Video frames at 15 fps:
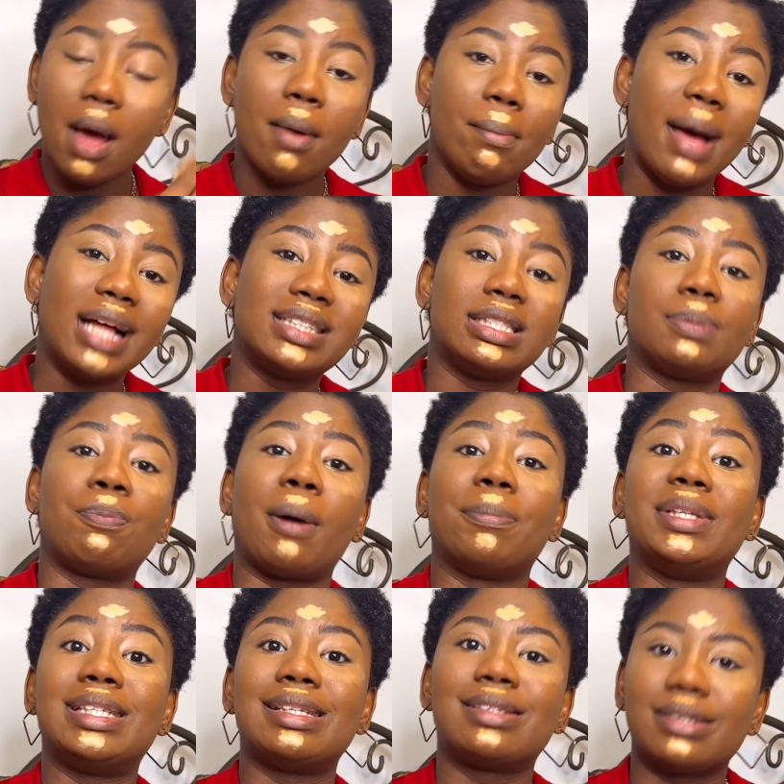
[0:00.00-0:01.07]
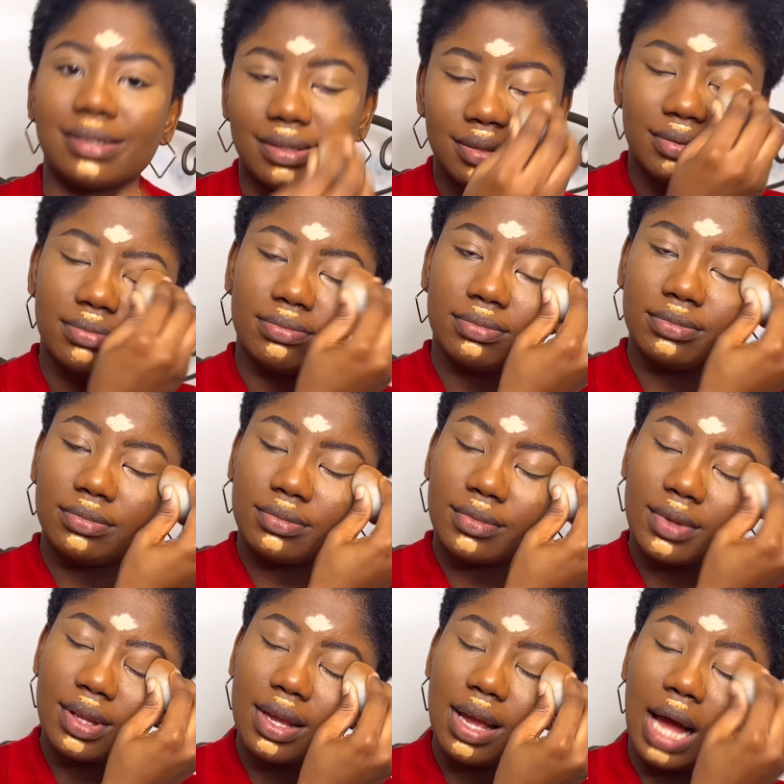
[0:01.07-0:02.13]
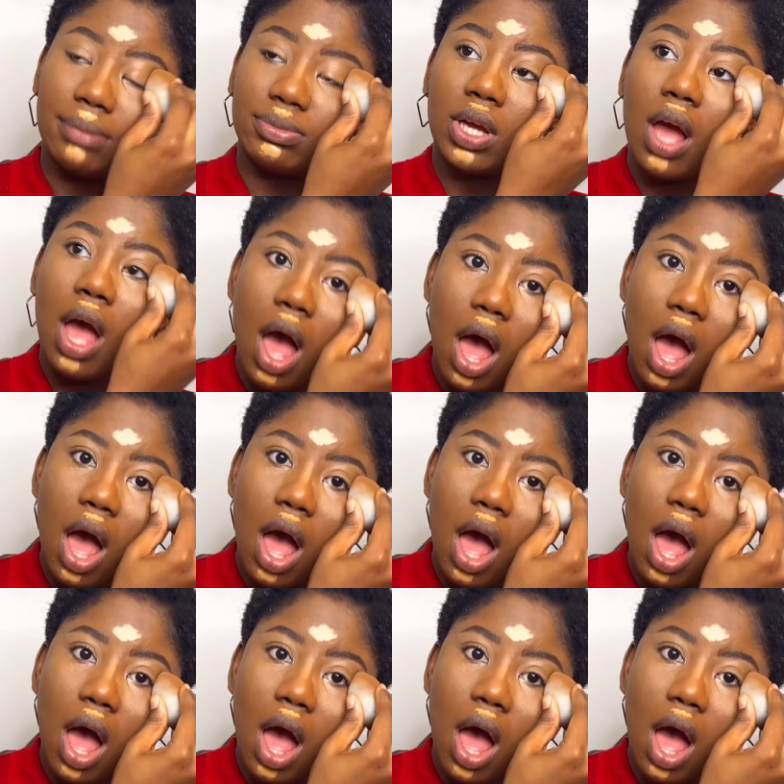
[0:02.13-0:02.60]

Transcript: My heart is palpitating. I'm doing.